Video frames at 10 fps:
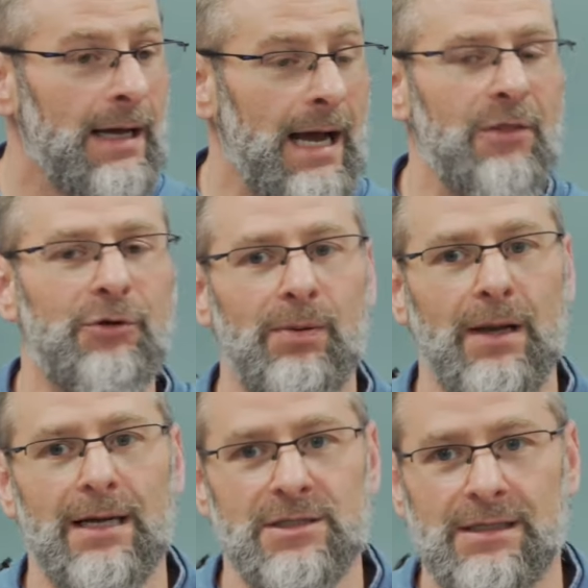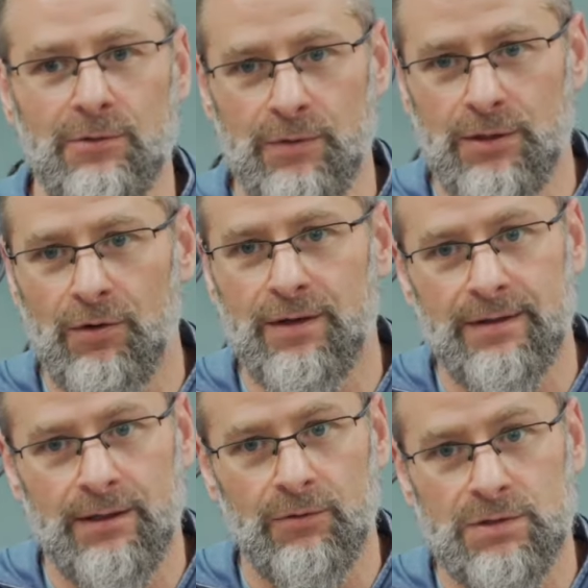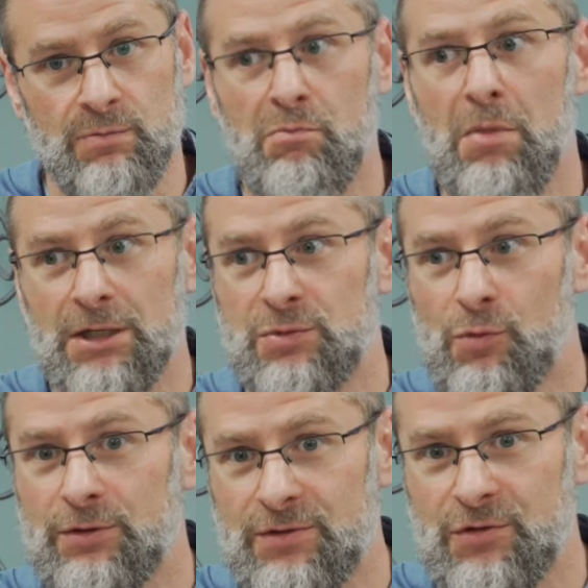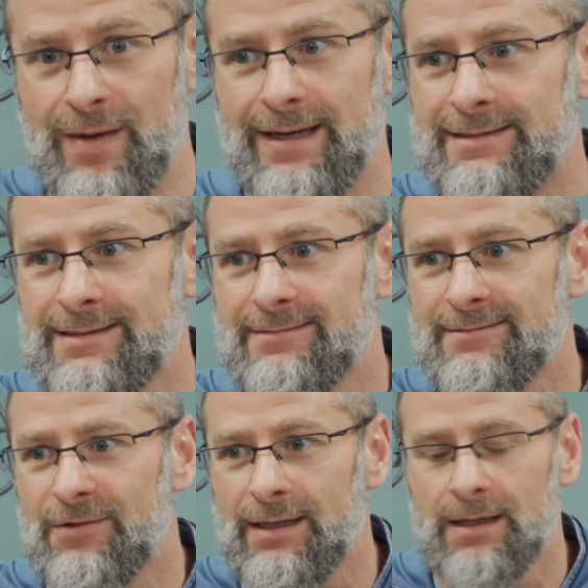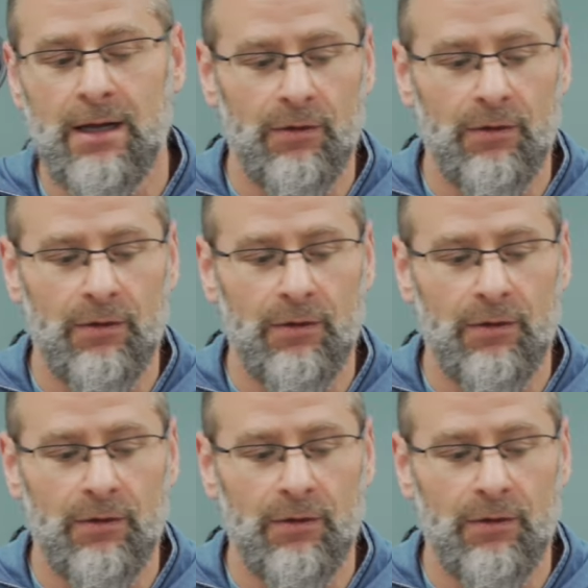Anthropologically, we know that there was much more to humanity, right?